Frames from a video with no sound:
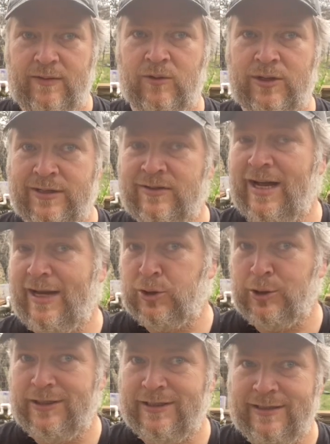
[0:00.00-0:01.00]
When it's
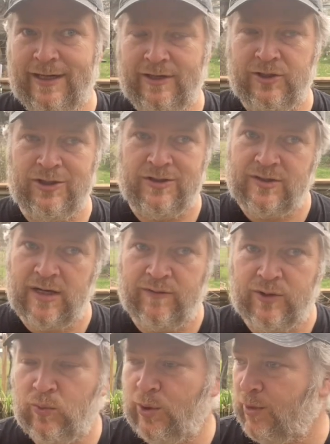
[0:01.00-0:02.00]
actually intelligent instead of a
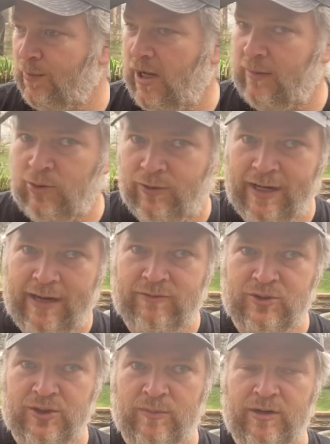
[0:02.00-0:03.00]
Twitter mob going after
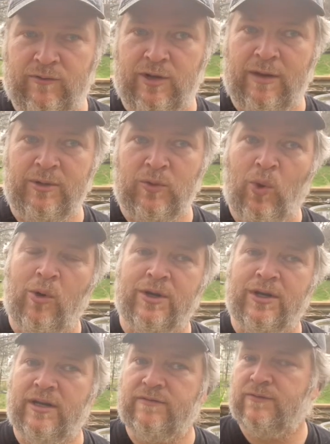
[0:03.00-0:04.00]
somebody for not being woke enough.